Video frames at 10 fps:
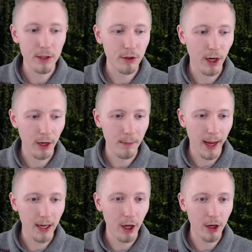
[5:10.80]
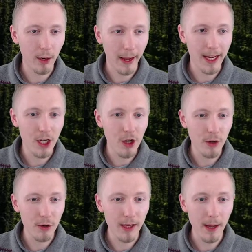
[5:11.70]
Chrome and load up a
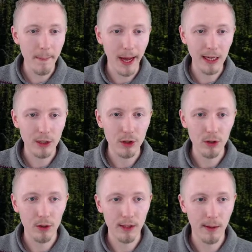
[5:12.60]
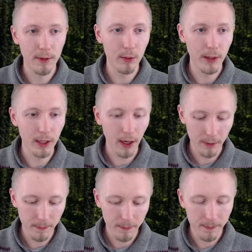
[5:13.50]
new Git bash or terminal window
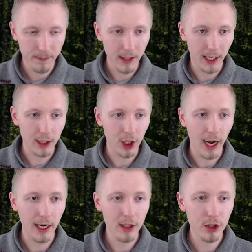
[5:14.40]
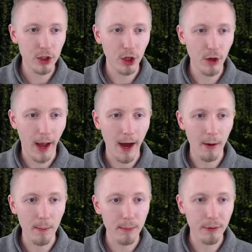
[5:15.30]
and change to
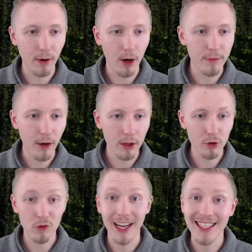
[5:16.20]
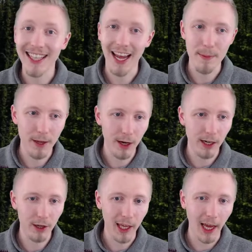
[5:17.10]
our profiles REST API
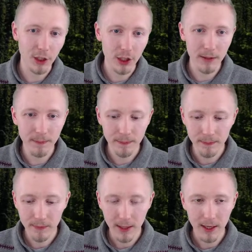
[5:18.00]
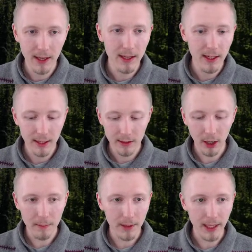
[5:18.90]
location.
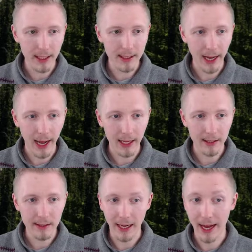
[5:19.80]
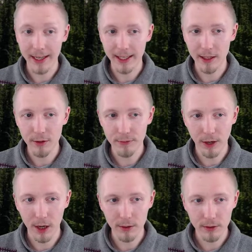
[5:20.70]
Type git add to add any new
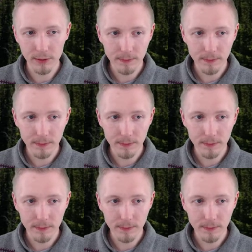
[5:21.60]
files